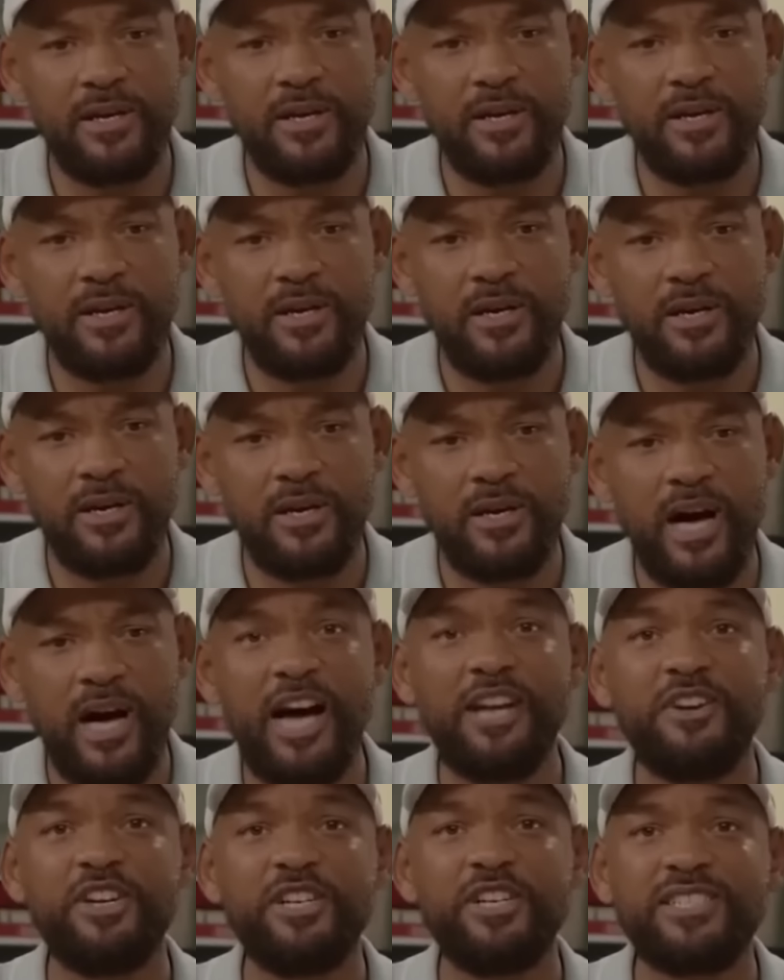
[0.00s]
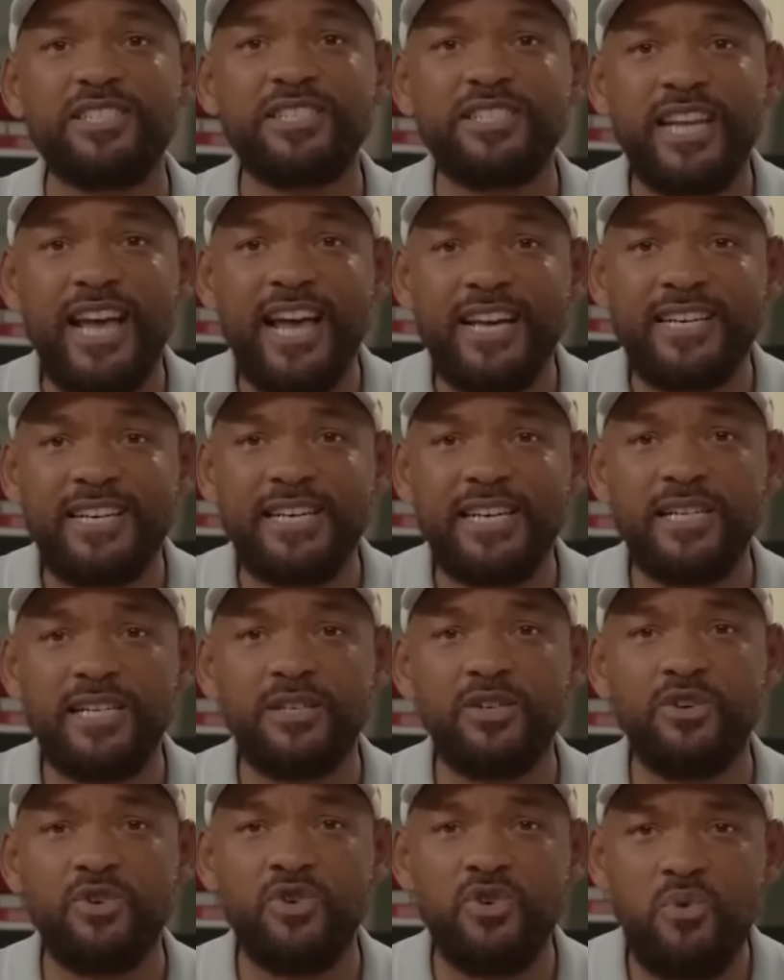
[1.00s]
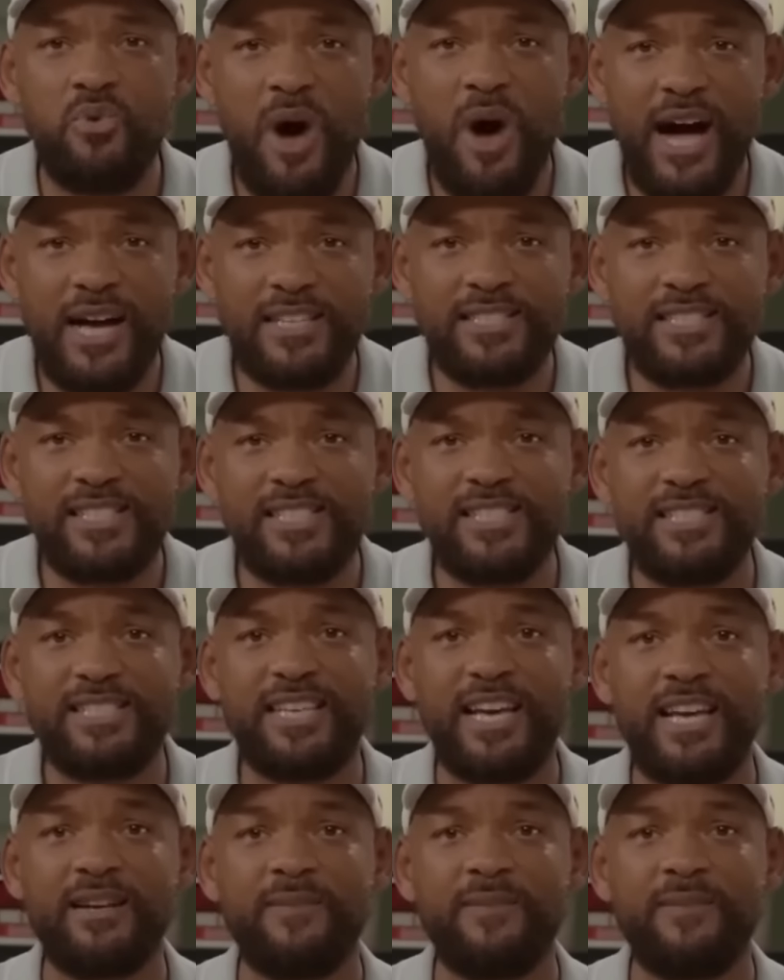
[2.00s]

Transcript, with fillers: And we are really concentrating on healing the